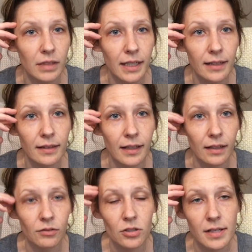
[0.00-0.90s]

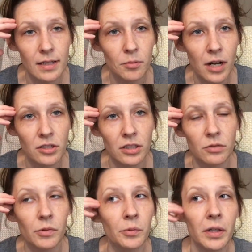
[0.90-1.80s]
Anything. If there's any project
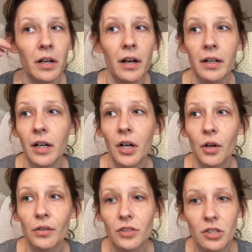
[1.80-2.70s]
you want to work on,
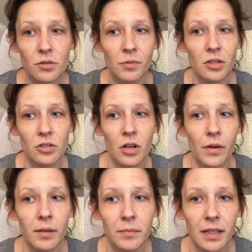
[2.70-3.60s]
or if you just want to
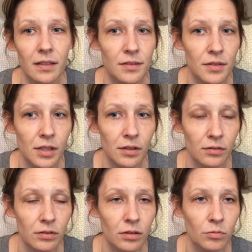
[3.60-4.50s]
show up because
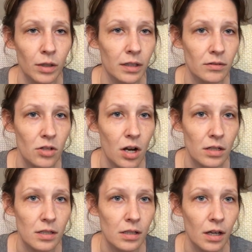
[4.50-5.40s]
you want to
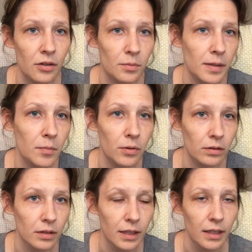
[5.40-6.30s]
talk to other
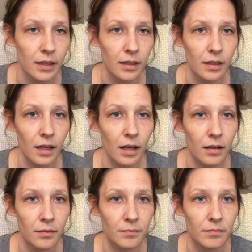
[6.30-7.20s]
people,
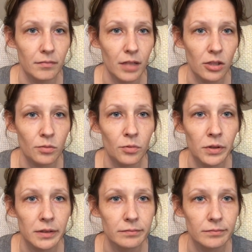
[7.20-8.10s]
and you're
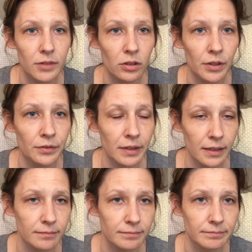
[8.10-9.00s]
bored or
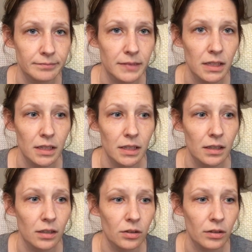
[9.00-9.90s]
lonely,
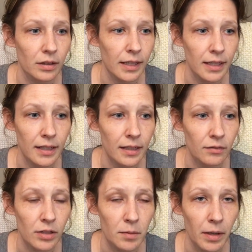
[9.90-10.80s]
or any
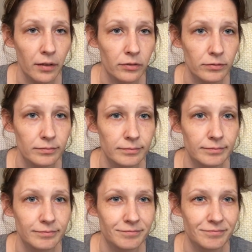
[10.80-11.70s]
of the above.
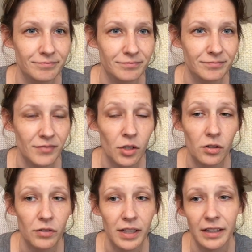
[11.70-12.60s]

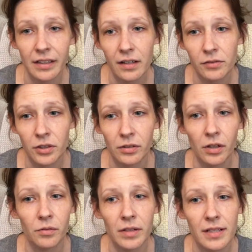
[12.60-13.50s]
Or if I didn't cover
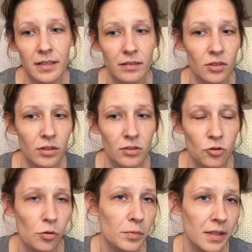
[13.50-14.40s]
a reason, you can
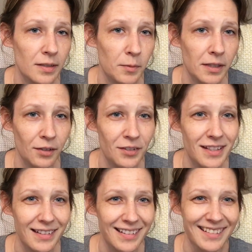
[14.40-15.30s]
show up and explain that
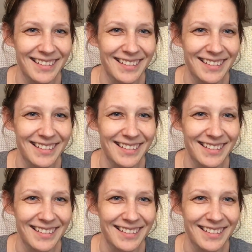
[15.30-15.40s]
reason.